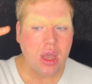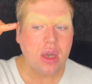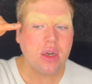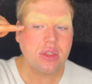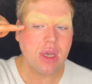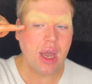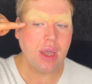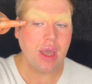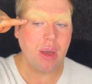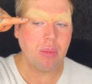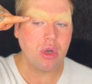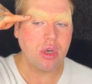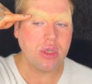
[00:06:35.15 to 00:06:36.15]
because I
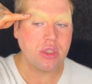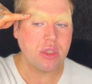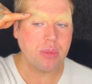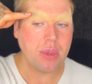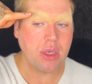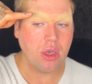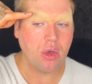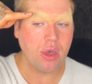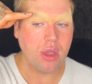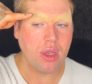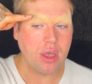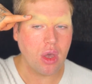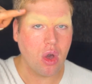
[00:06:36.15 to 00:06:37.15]
am going to be going
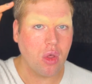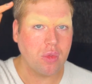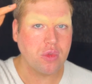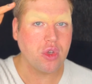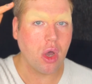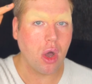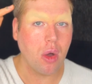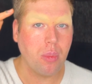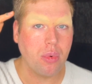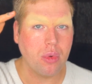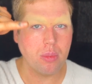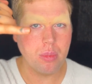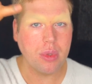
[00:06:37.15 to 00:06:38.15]
like on top
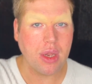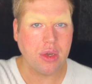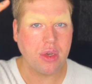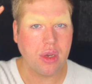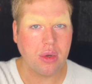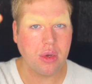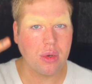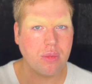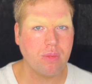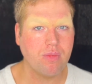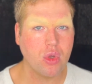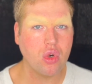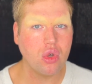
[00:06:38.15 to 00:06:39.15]
and blending
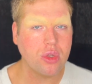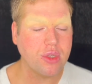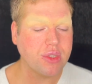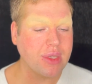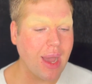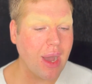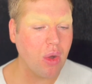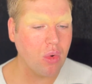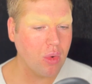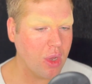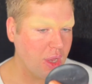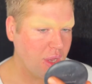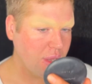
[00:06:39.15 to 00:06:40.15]
the colours out.